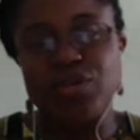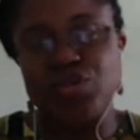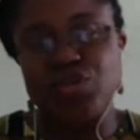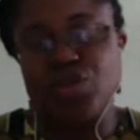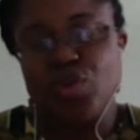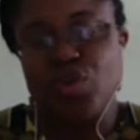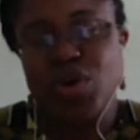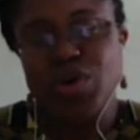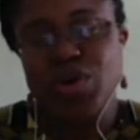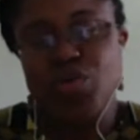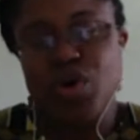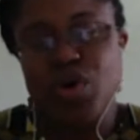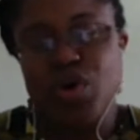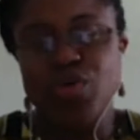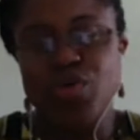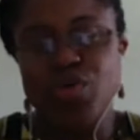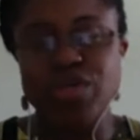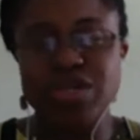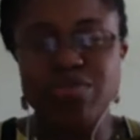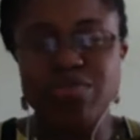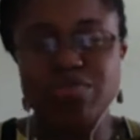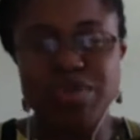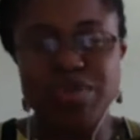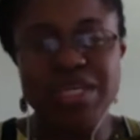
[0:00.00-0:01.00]
What would
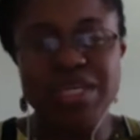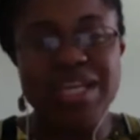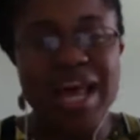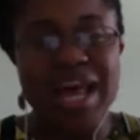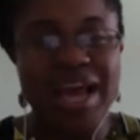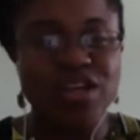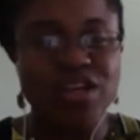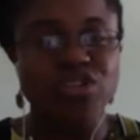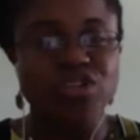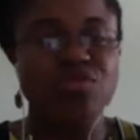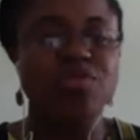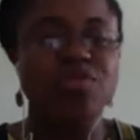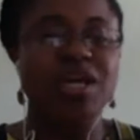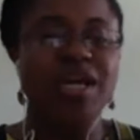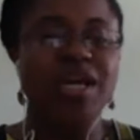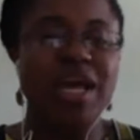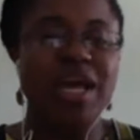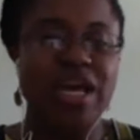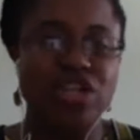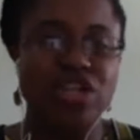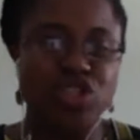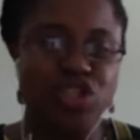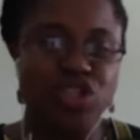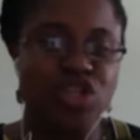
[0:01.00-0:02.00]
it be like to be an
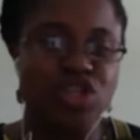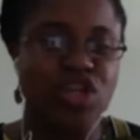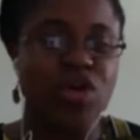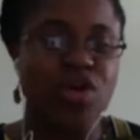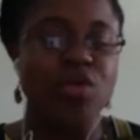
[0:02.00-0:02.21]
engineer?